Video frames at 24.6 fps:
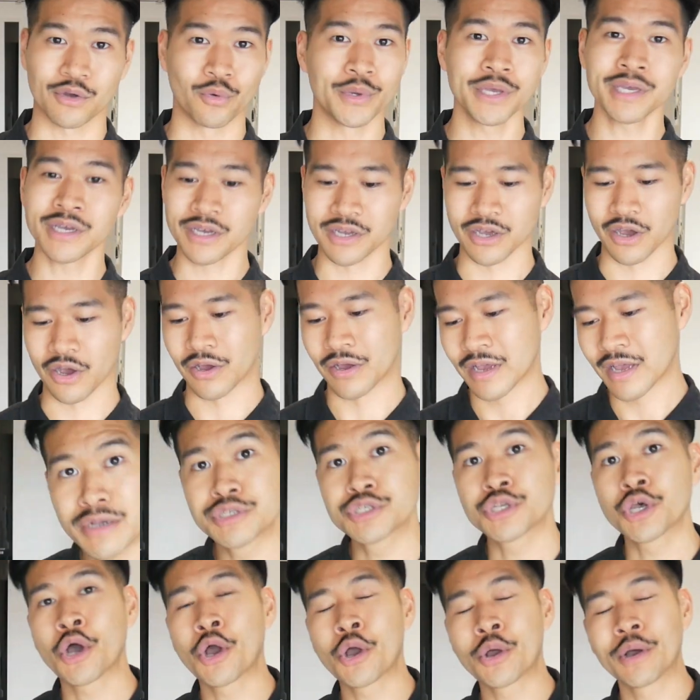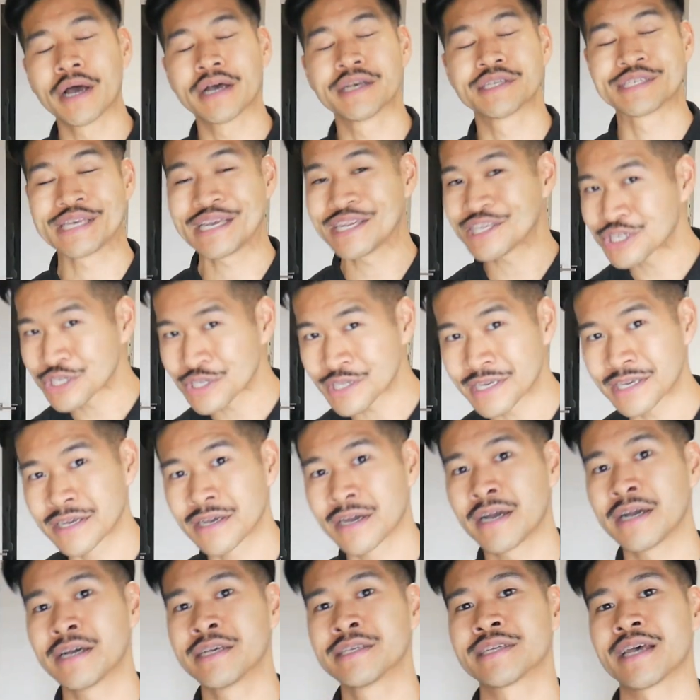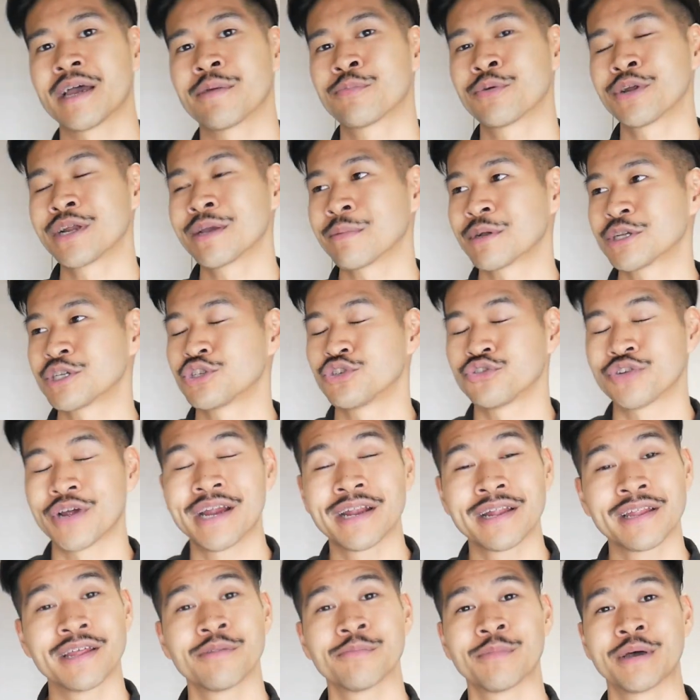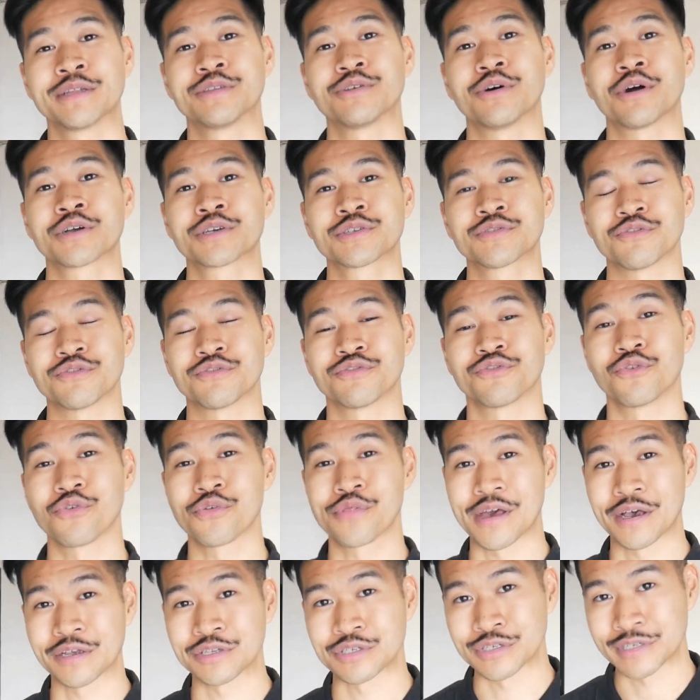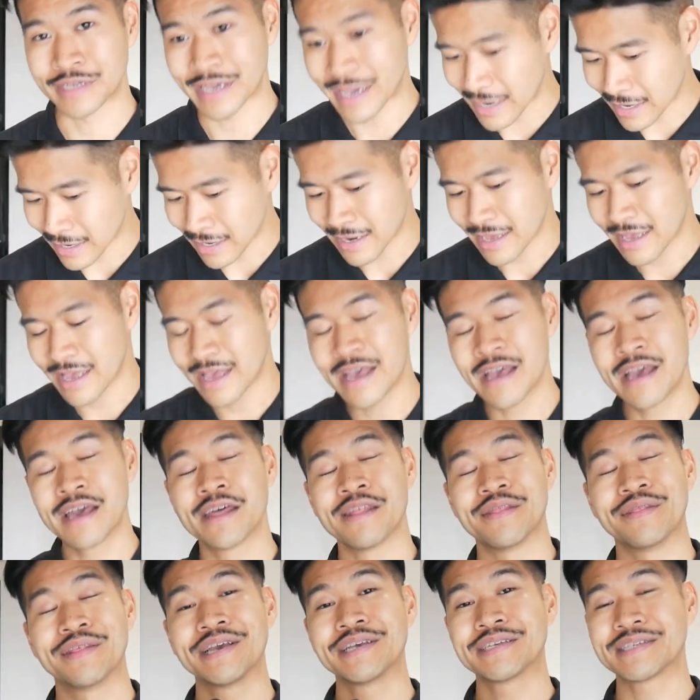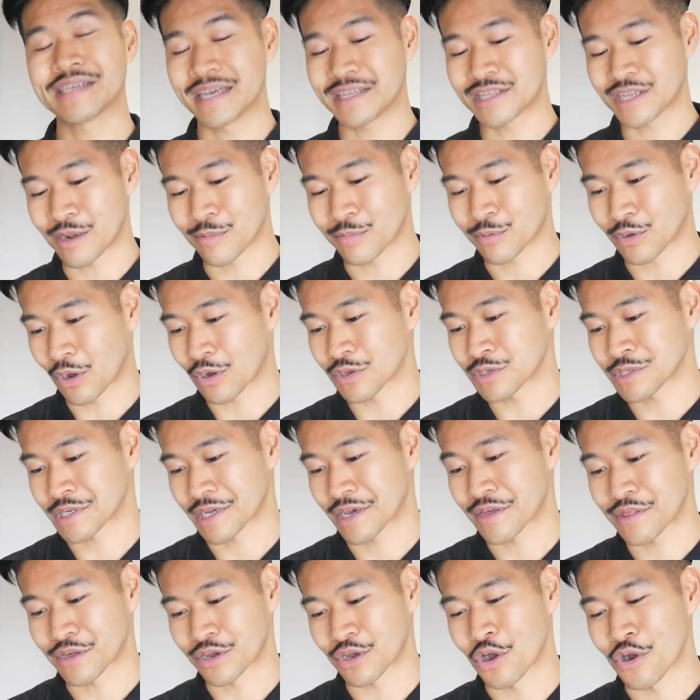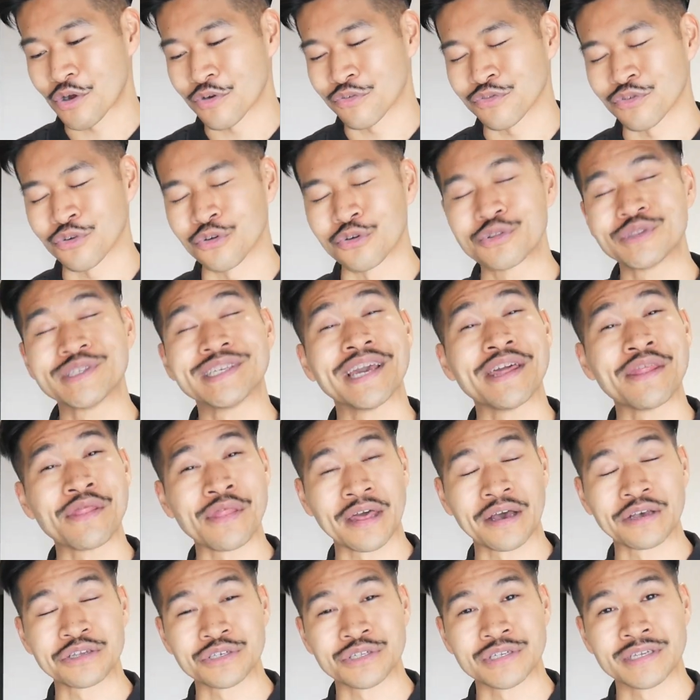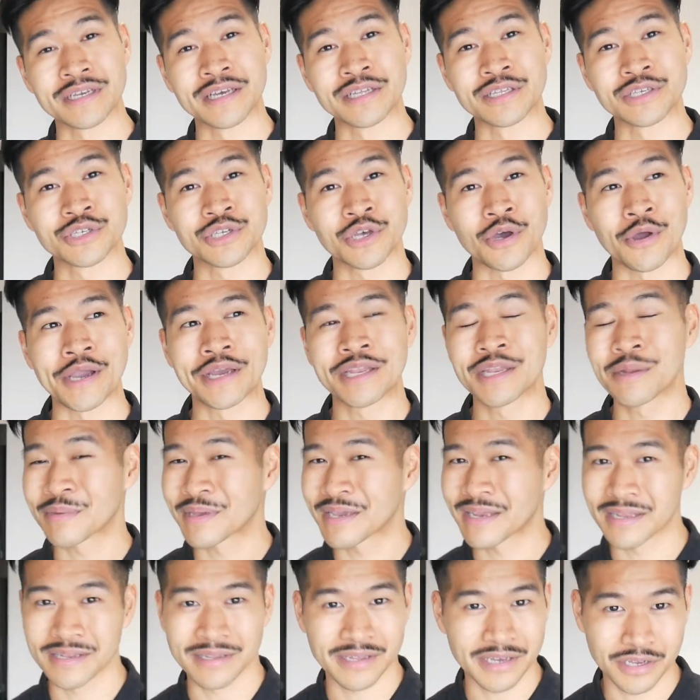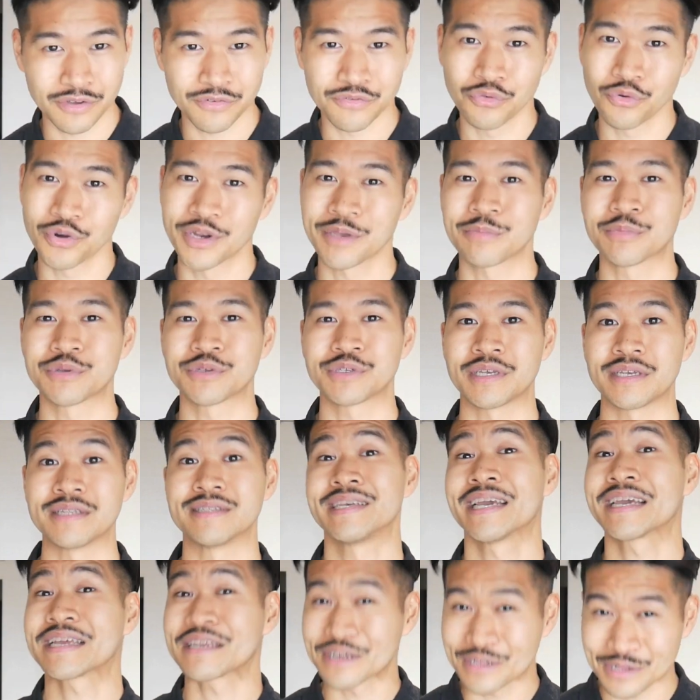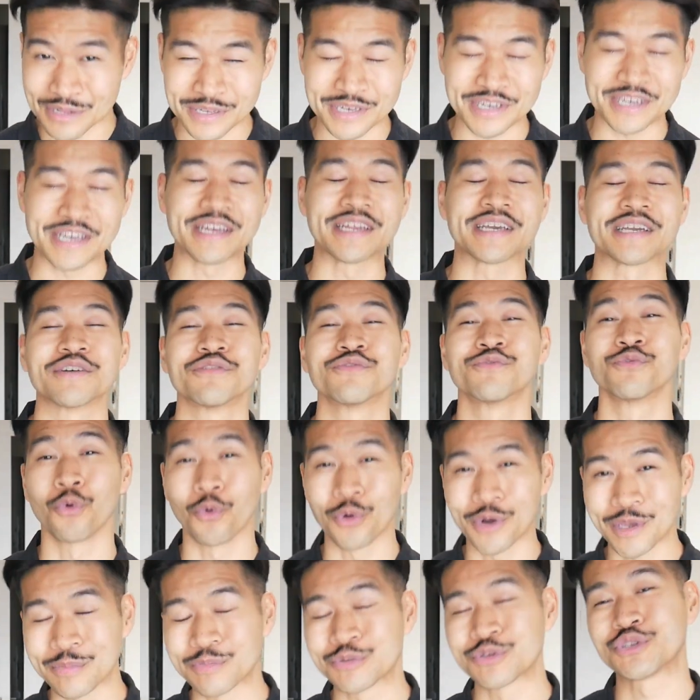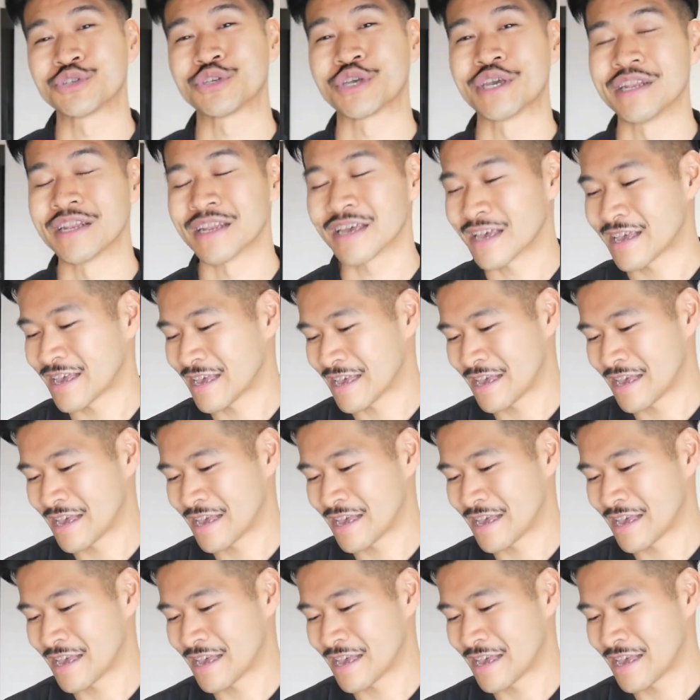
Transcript: a week ago. So essentially, guys, I pretty much traded in my docks for 4,000 yen. These ended up costing, I think, overall 10,000 yen, so I ended up getting like a 40%, technically getting a 40%